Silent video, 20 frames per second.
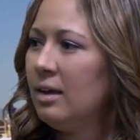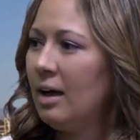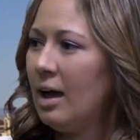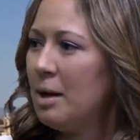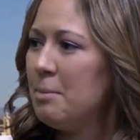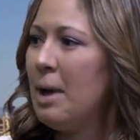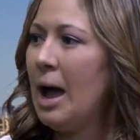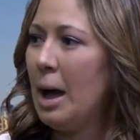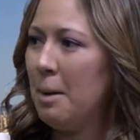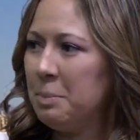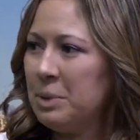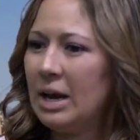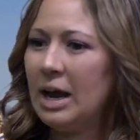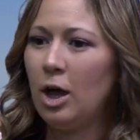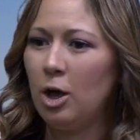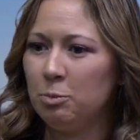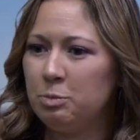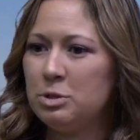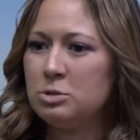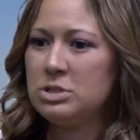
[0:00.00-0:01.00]
Yeah. I'm happy to
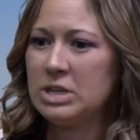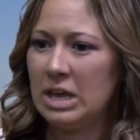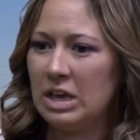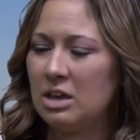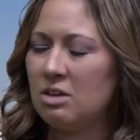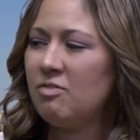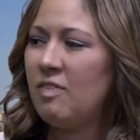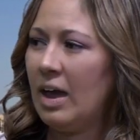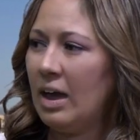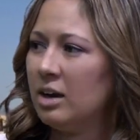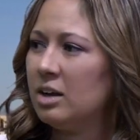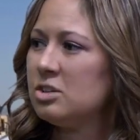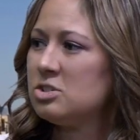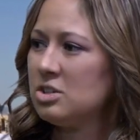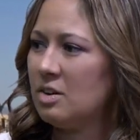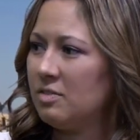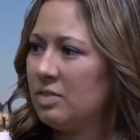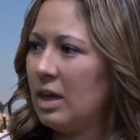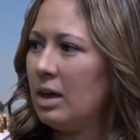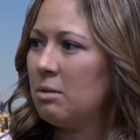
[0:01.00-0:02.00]
help you take advantage
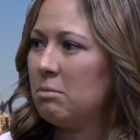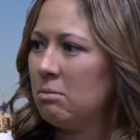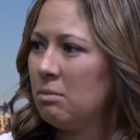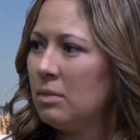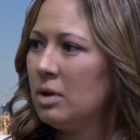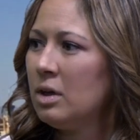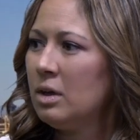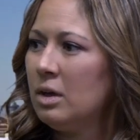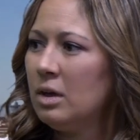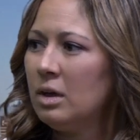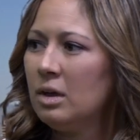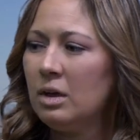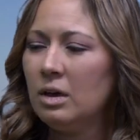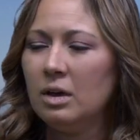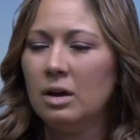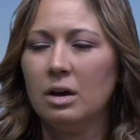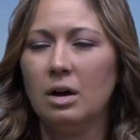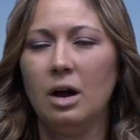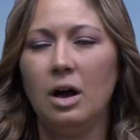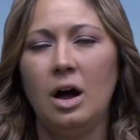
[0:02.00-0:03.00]
of them. Absolutely.